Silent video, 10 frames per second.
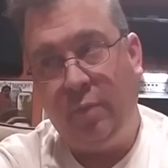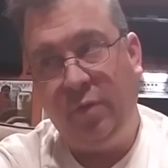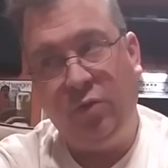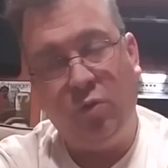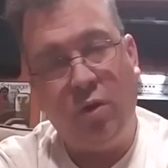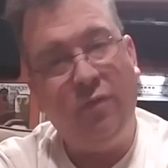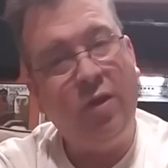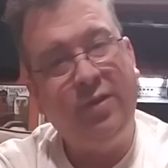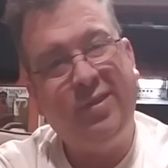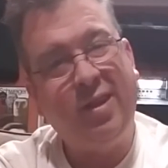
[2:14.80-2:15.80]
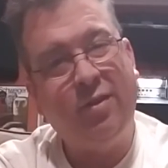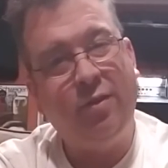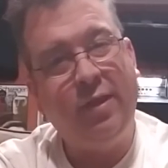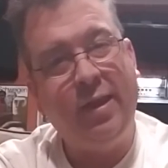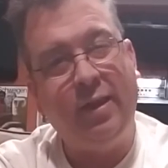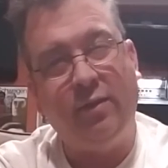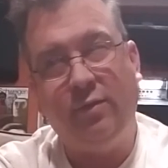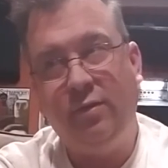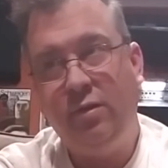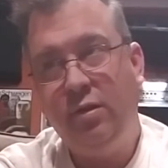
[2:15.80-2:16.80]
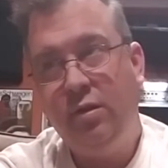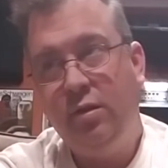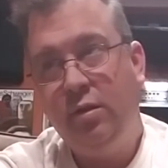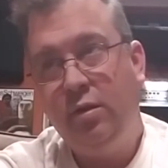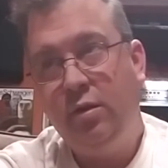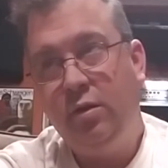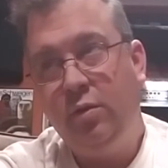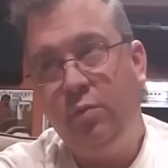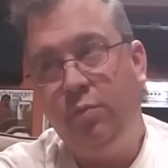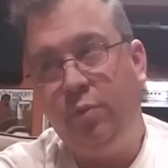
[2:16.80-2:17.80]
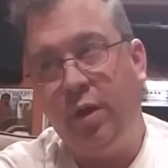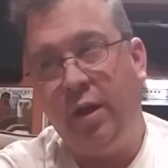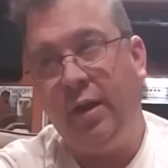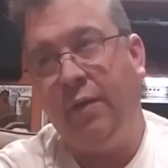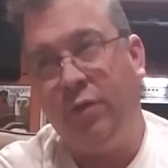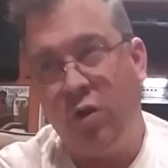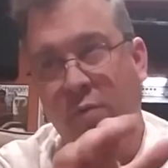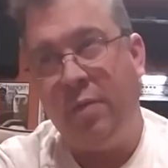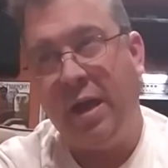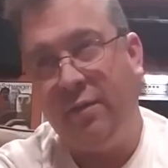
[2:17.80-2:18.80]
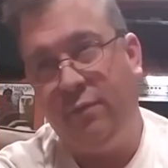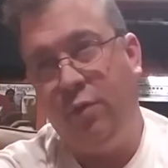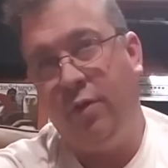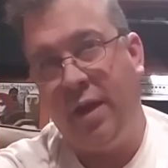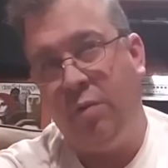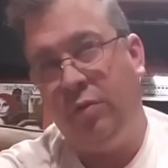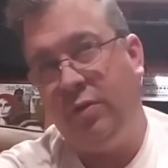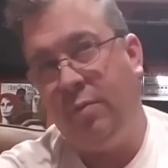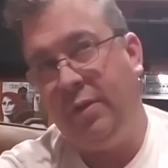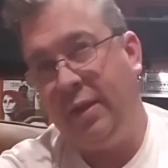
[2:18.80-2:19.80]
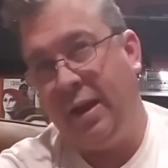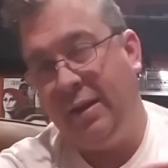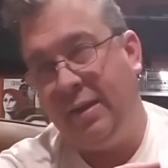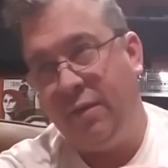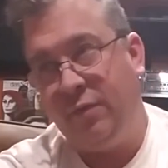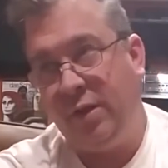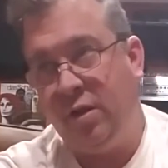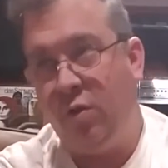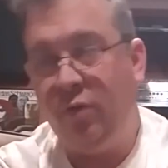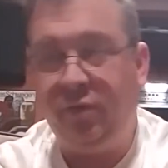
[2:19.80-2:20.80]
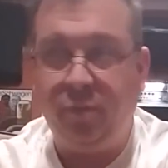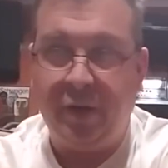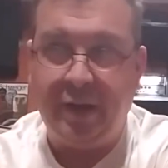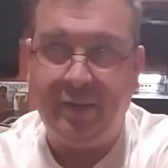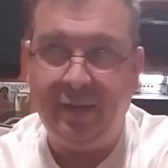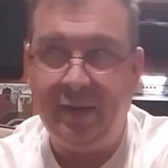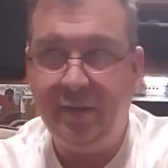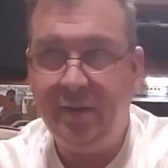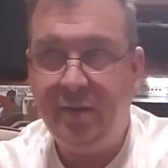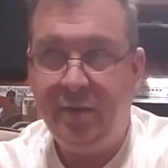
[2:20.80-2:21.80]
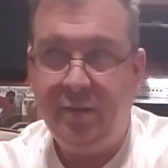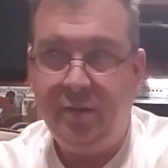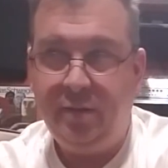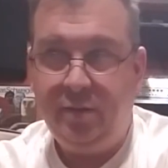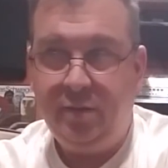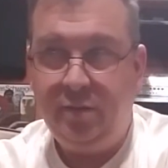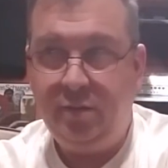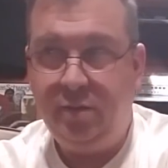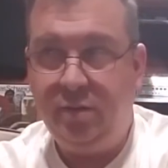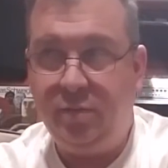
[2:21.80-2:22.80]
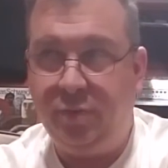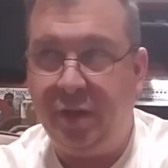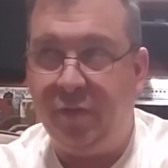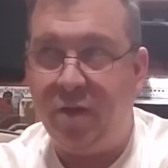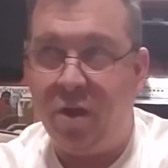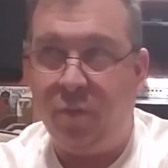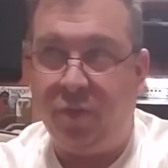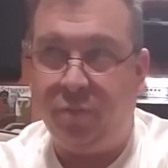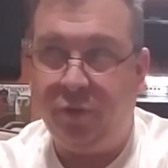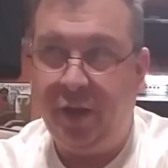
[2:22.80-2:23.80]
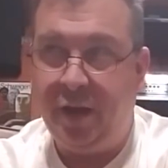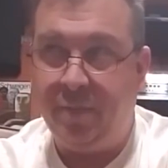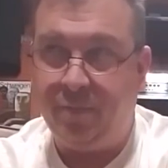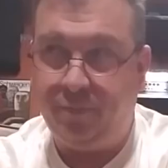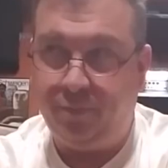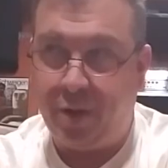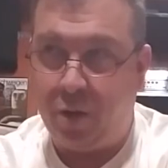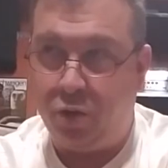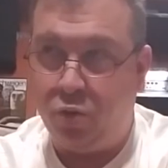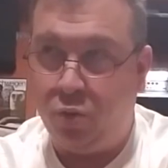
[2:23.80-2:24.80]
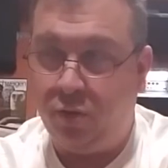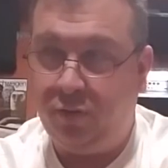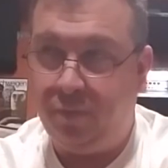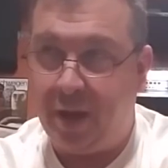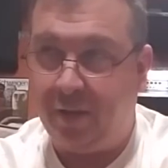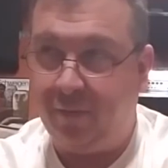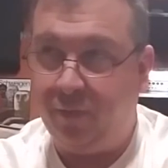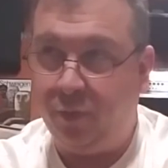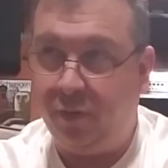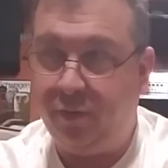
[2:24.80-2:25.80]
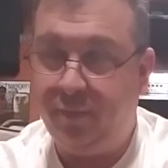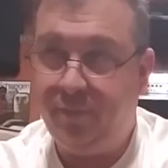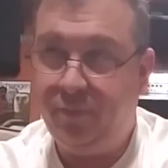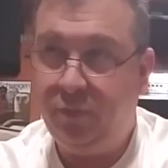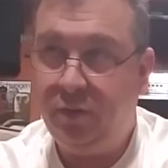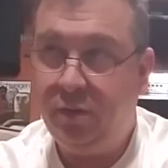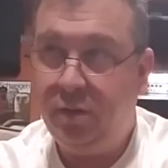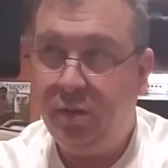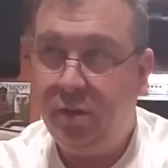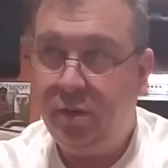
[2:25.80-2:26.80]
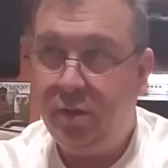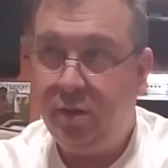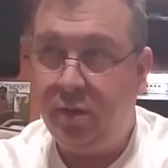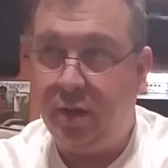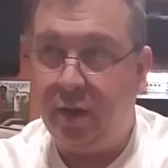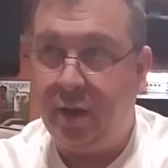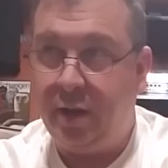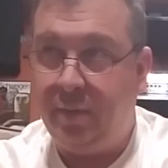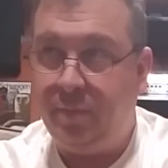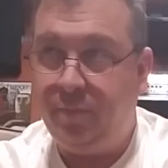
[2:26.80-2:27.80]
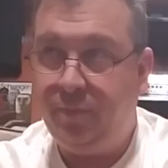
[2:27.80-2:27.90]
These are all very subtle things, but after going back and forth, that was something that I definitely noticed. And when I did played around with the preamp power cords back and forth, I